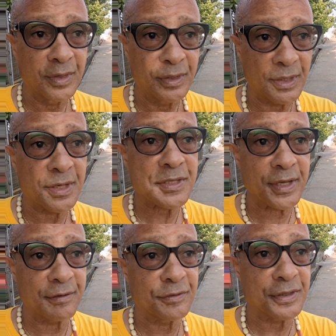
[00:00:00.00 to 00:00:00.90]
yeah,
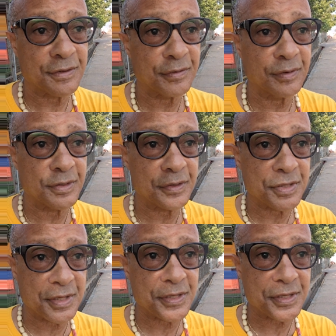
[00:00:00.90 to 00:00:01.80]
safety it's
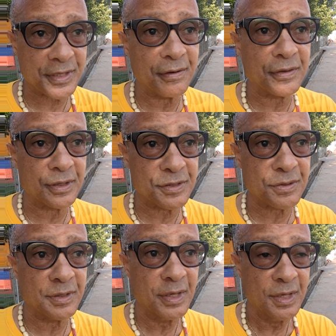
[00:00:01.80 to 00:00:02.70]
a safe
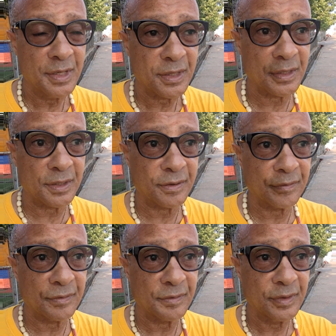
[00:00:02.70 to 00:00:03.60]
country.
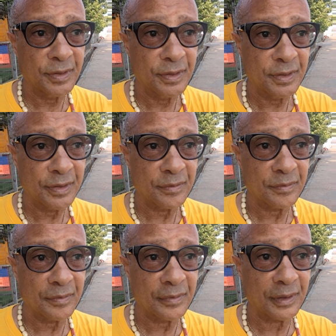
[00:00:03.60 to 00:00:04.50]

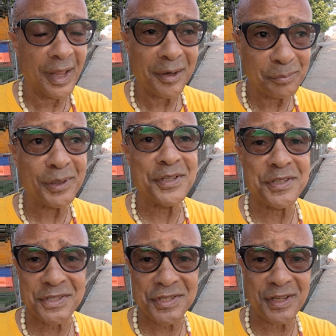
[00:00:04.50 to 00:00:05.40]
A lot of
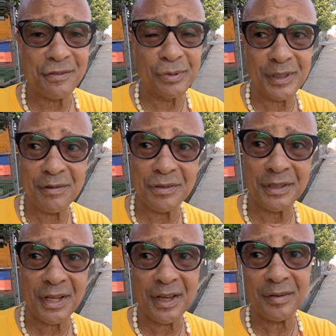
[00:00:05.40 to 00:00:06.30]
places are safe, believe it or
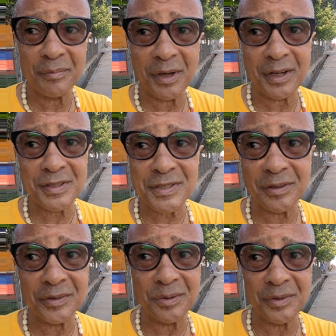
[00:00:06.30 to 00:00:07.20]
not. Americans
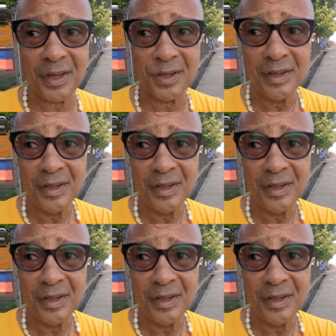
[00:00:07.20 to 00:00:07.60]
don't know that.